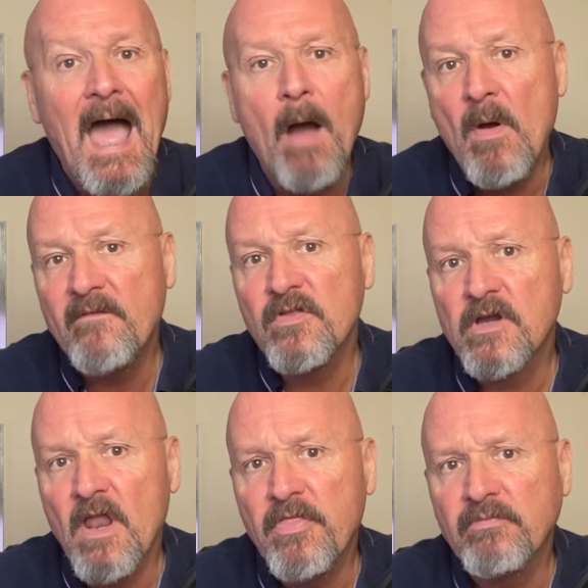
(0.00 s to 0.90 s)
However, they're
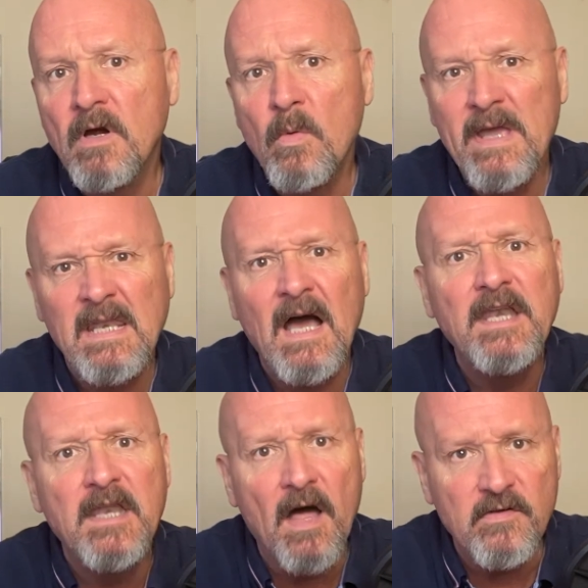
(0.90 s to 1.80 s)
going to throw in
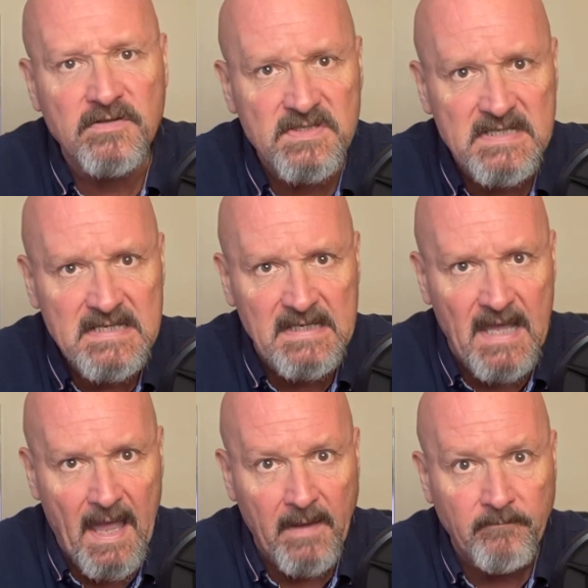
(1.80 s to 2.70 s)
another sea
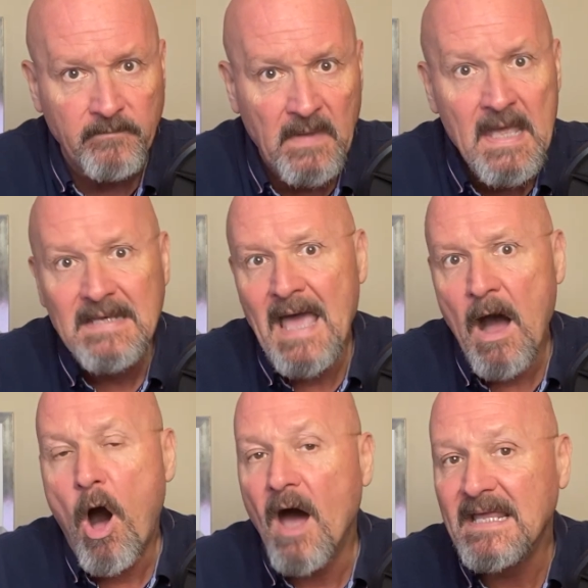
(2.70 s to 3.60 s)
day.
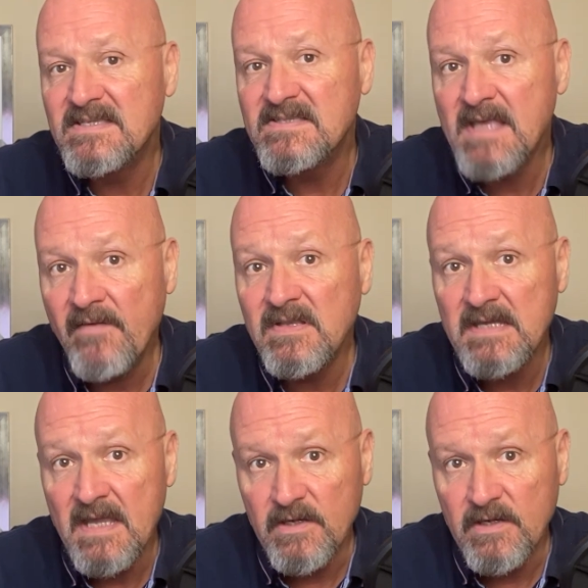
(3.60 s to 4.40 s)
Now, on a 7-day